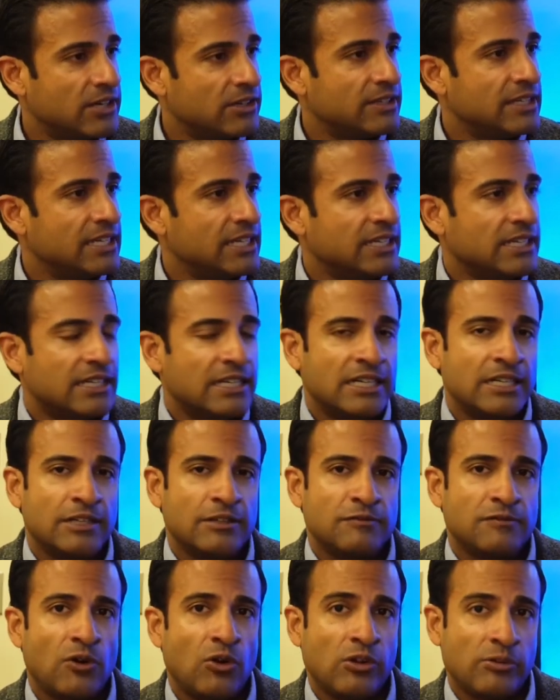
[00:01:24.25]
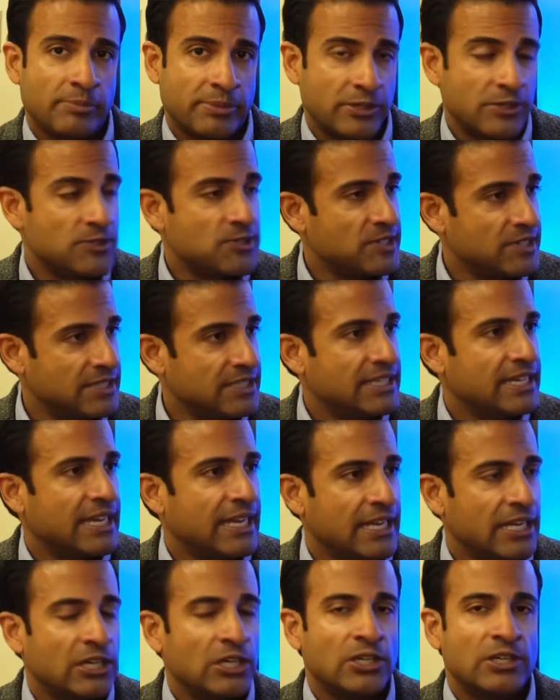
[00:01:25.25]
area of whole person
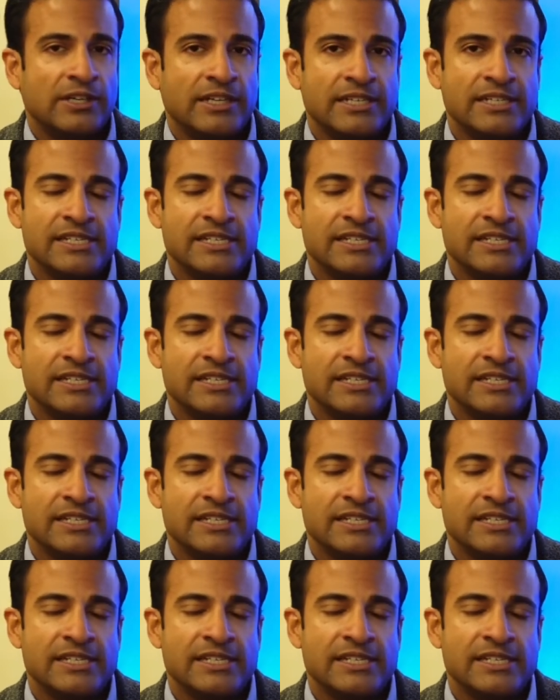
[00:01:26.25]
care